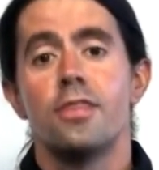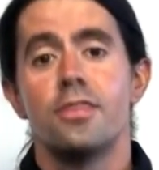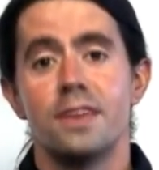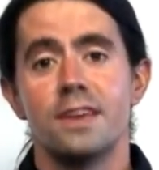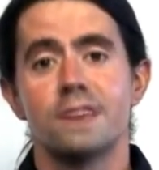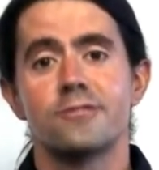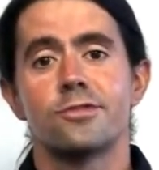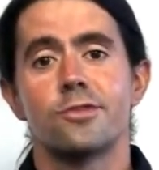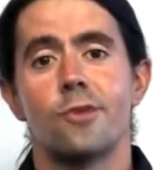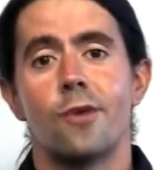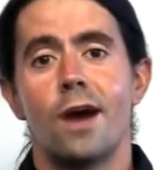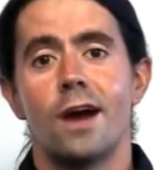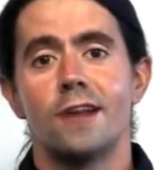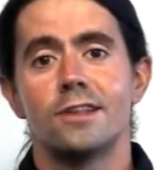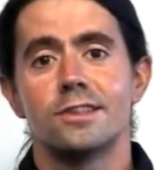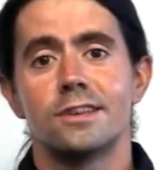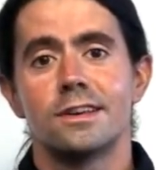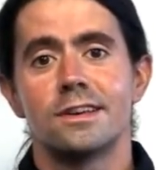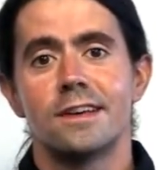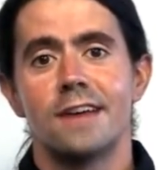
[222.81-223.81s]
Thanks for
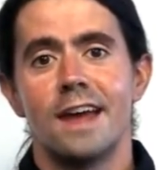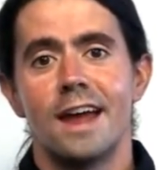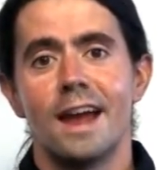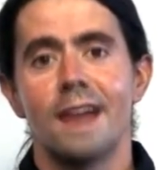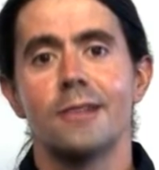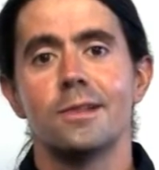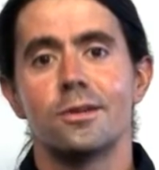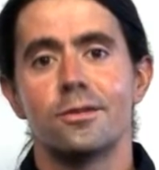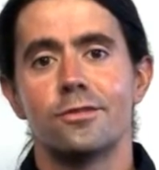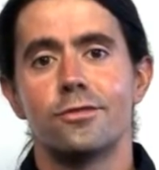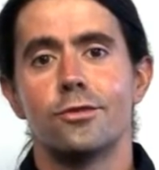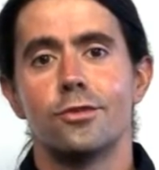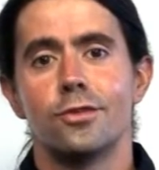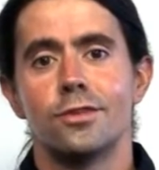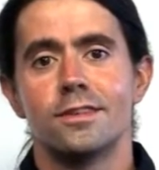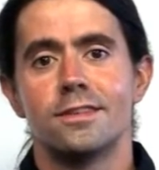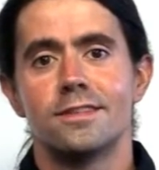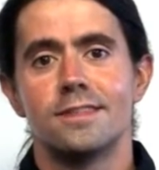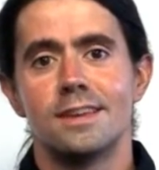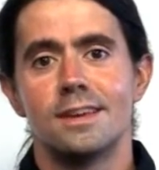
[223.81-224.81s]
watching, and I look
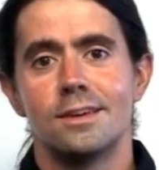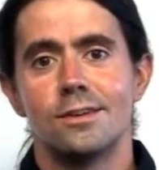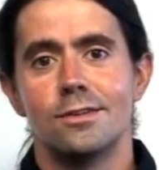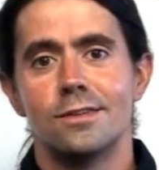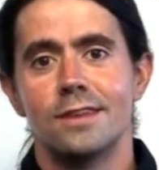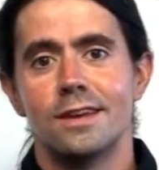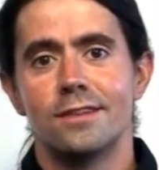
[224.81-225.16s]
forward to seeing you at